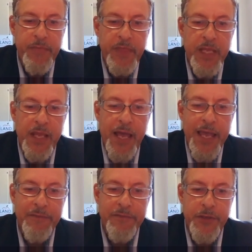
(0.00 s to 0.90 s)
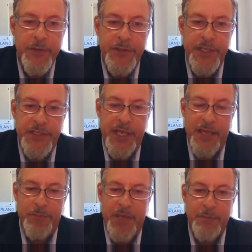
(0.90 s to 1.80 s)
I have used this
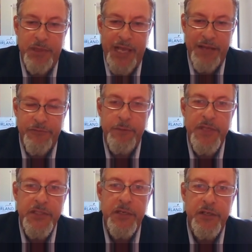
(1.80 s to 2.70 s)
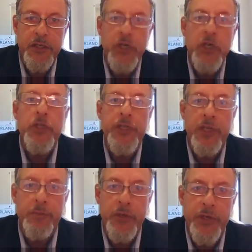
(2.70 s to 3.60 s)
campaign platform, this Curling
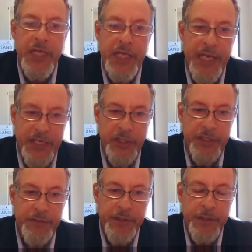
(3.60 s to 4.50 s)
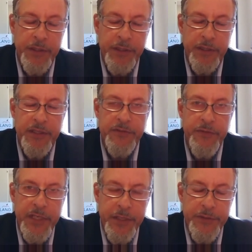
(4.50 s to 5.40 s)
Community Connection, this
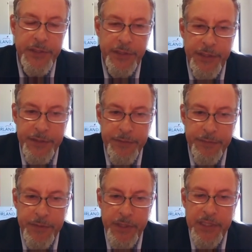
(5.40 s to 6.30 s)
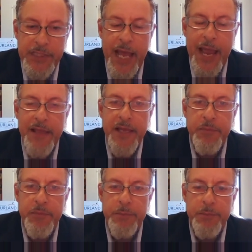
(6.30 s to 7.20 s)
video series, to highlight
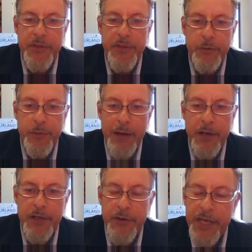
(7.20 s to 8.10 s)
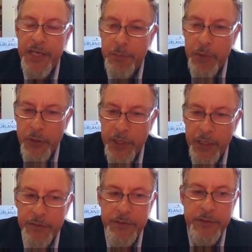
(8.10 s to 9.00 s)
people throughout our great community
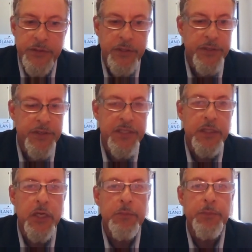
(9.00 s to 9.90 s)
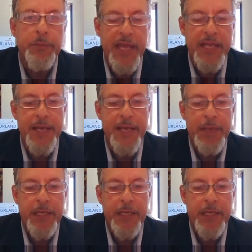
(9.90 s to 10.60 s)
during this global pandemic.